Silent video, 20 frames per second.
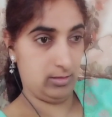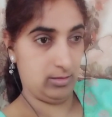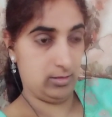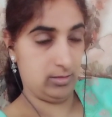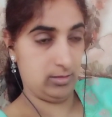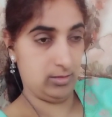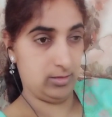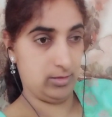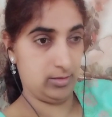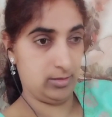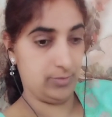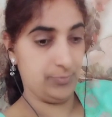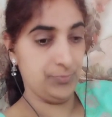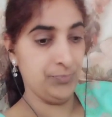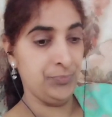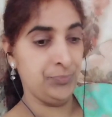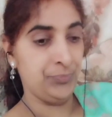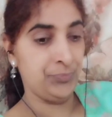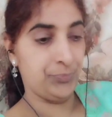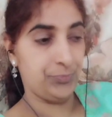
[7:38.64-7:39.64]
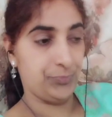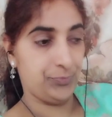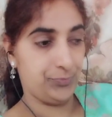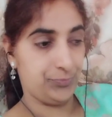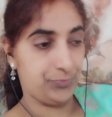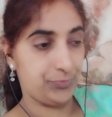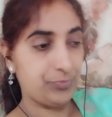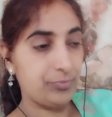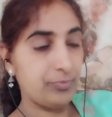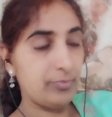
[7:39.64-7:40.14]
uh,
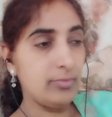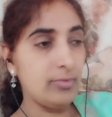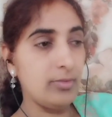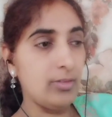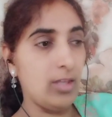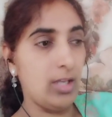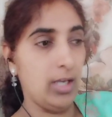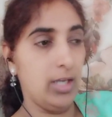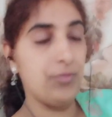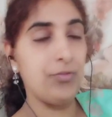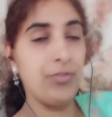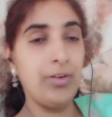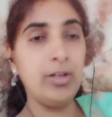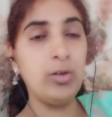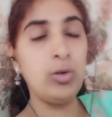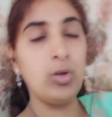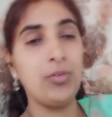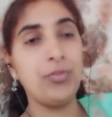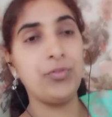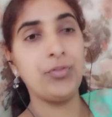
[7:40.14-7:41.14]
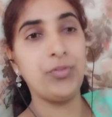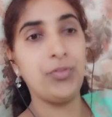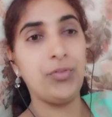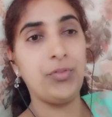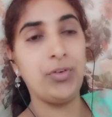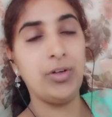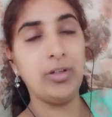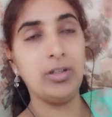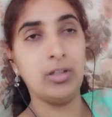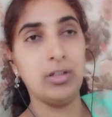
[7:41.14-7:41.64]
in front
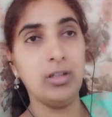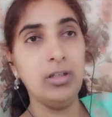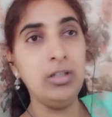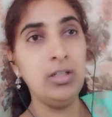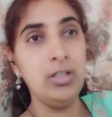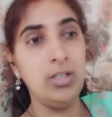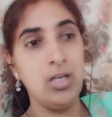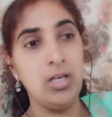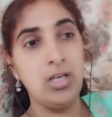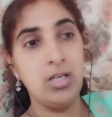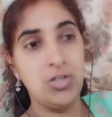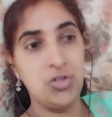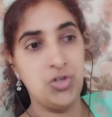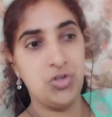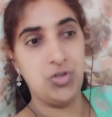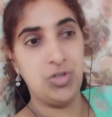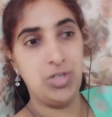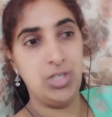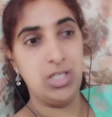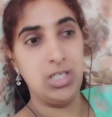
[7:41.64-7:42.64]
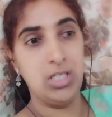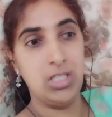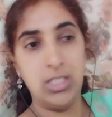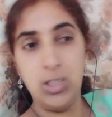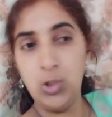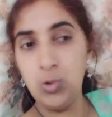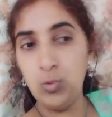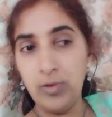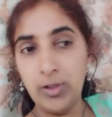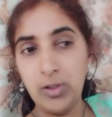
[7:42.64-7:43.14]
of her, she
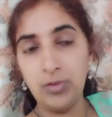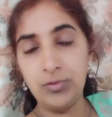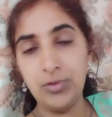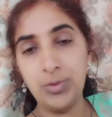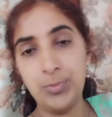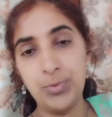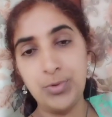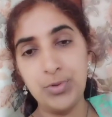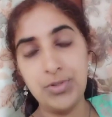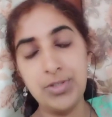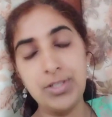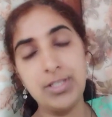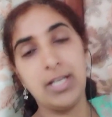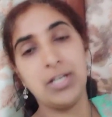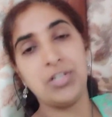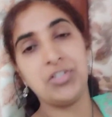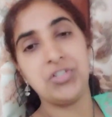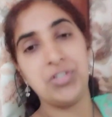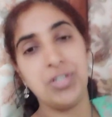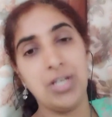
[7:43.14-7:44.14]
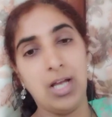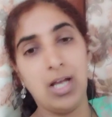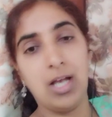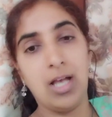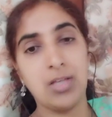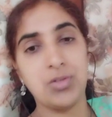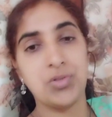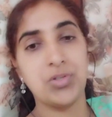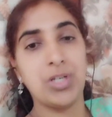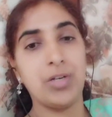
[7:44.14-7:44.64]
knew one of the person and she
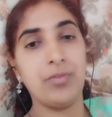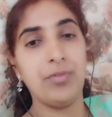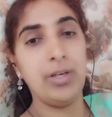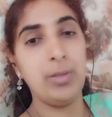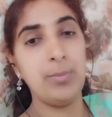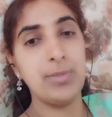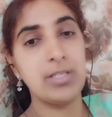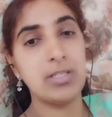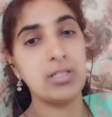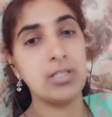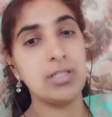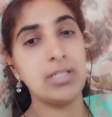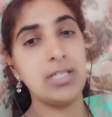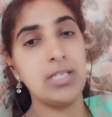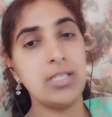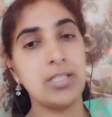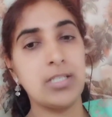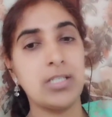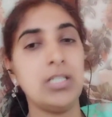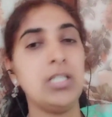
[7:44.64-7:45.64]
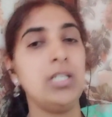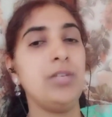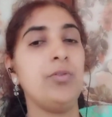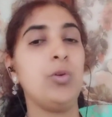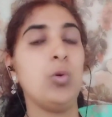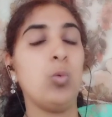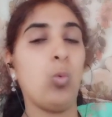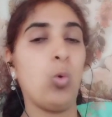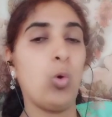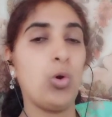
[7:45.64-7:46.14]
asked, well, Mr. Easton, if you
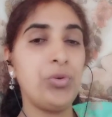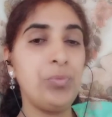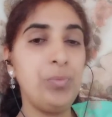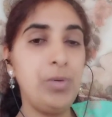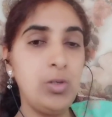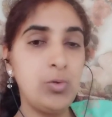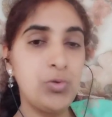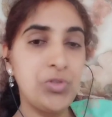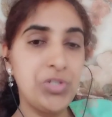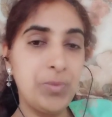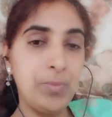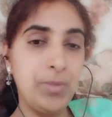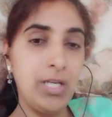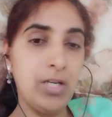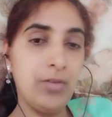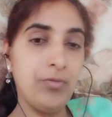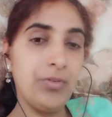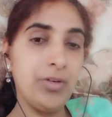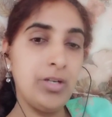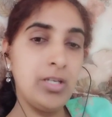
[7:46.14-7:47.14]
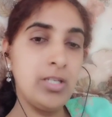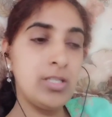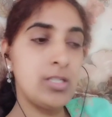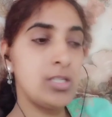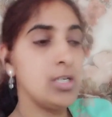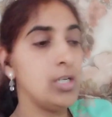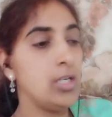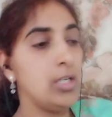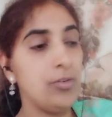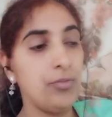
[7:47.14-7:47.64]
want me to speak first,
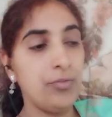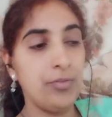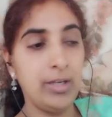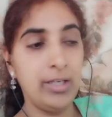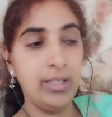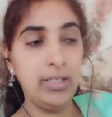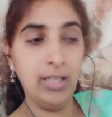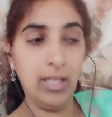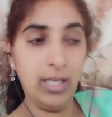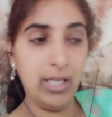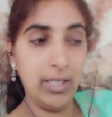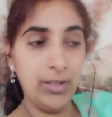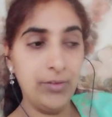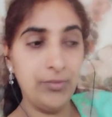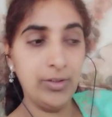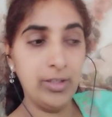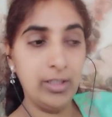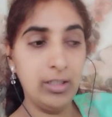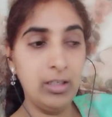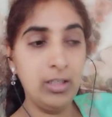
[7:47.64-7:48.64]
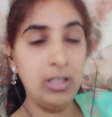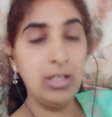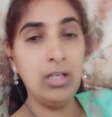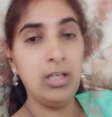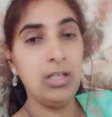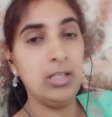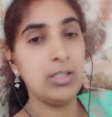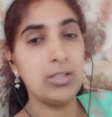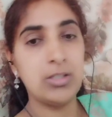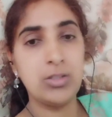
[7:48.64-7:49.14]
fine, I will.
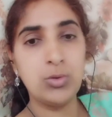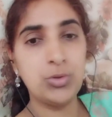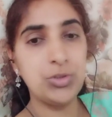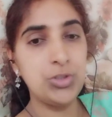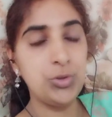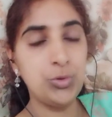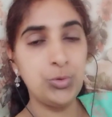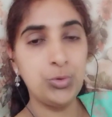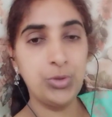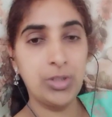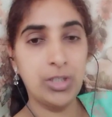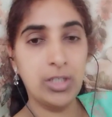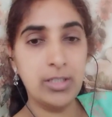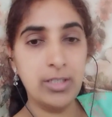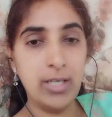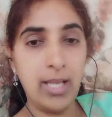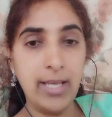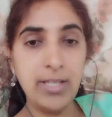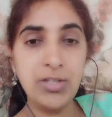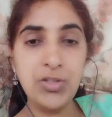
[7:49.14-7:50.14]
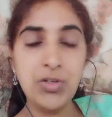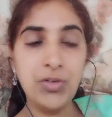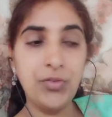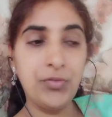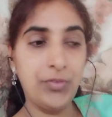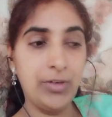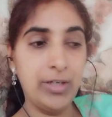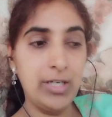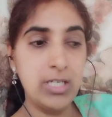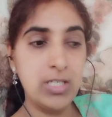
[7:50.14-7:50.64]
Don't you recognize your
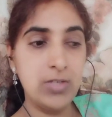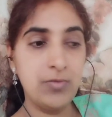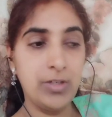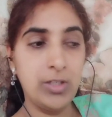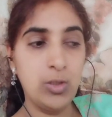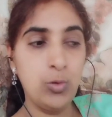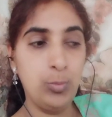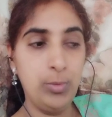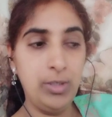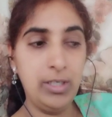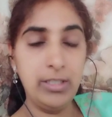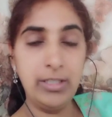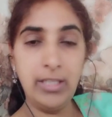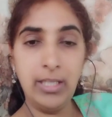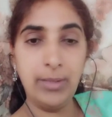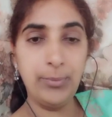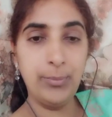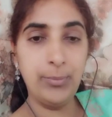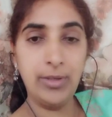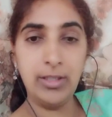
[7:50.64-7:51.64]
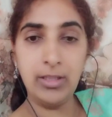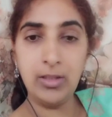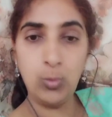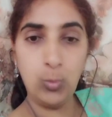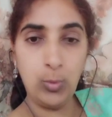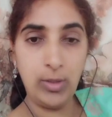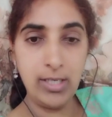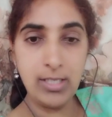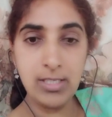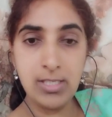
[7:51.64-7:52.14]
friends when you meet them in the
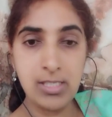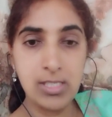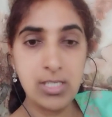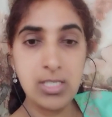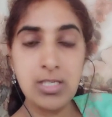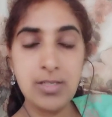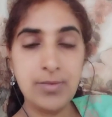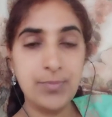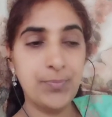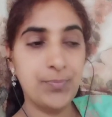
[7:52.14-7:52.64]
West?